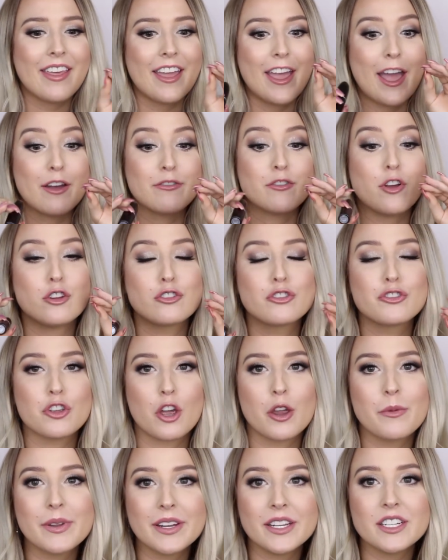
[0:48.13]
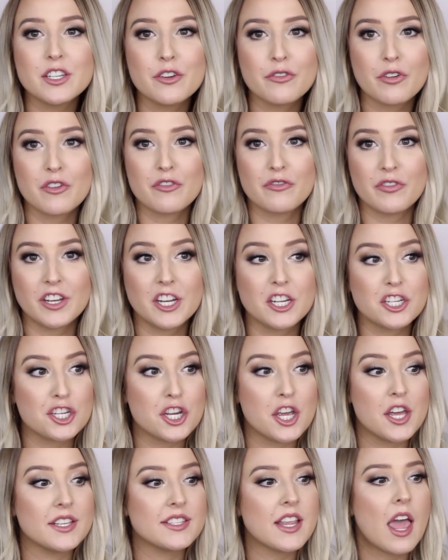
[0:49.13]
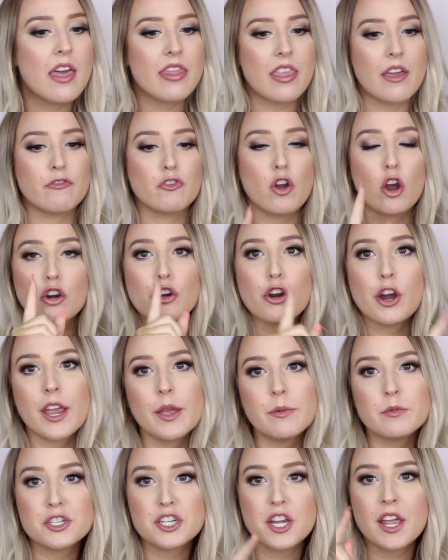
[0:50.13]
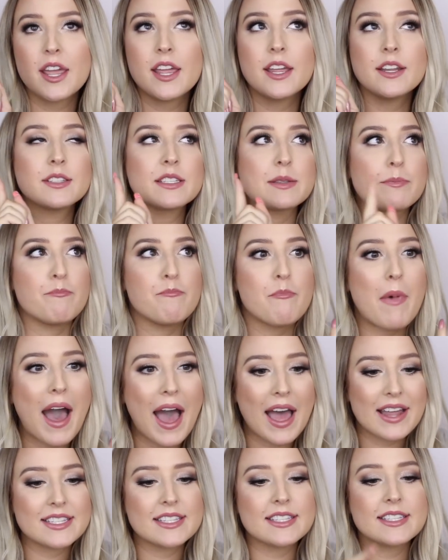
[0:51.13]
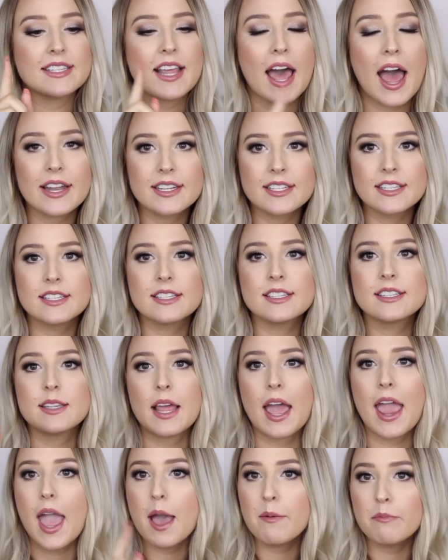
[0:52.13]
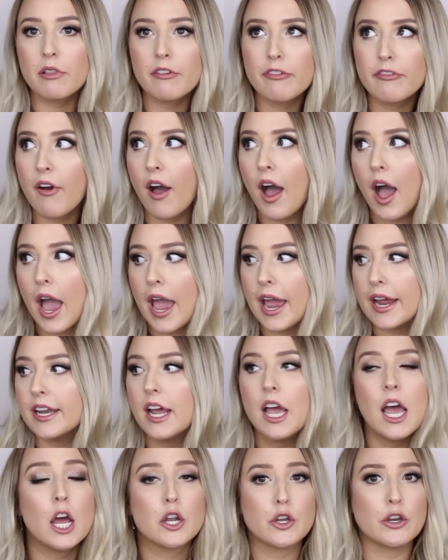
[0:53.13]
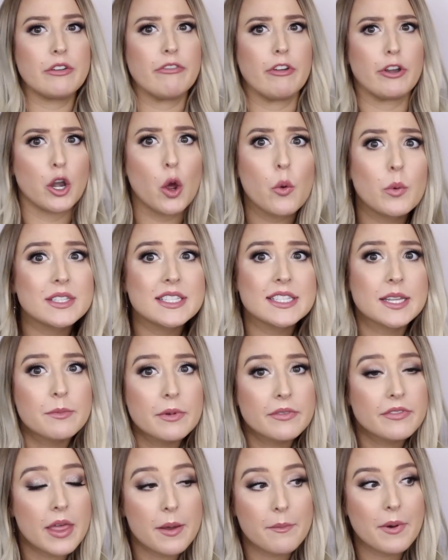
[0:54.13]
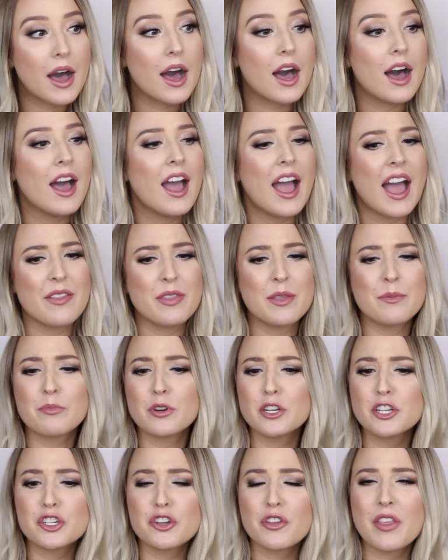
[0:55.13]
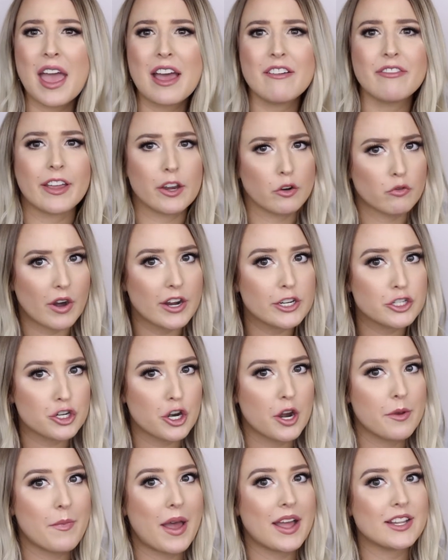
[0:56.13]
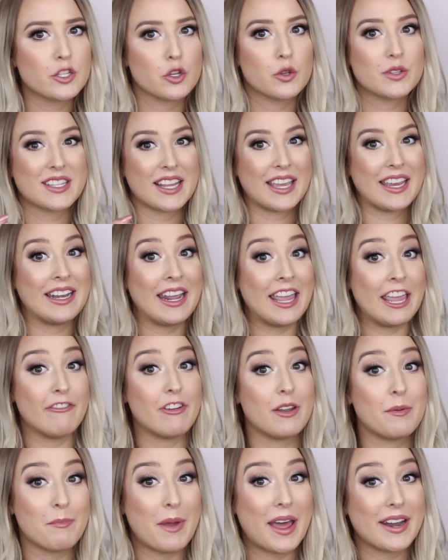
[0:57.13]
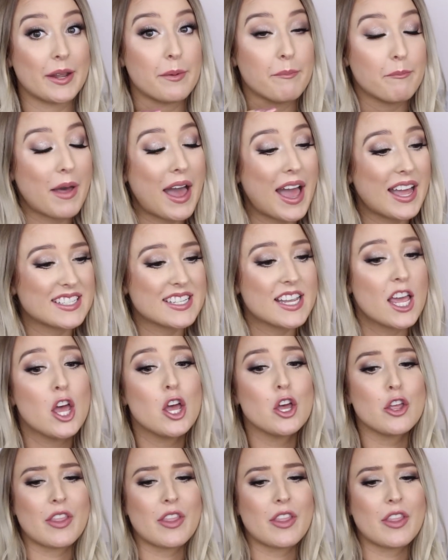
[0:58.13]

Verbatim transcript: They have so many different finishes. They've got cream sheens, mattes, satins, amplified. I don't even know what some of them are. I'm pretty sure they have like a retro matte, so it's like an even matter matte.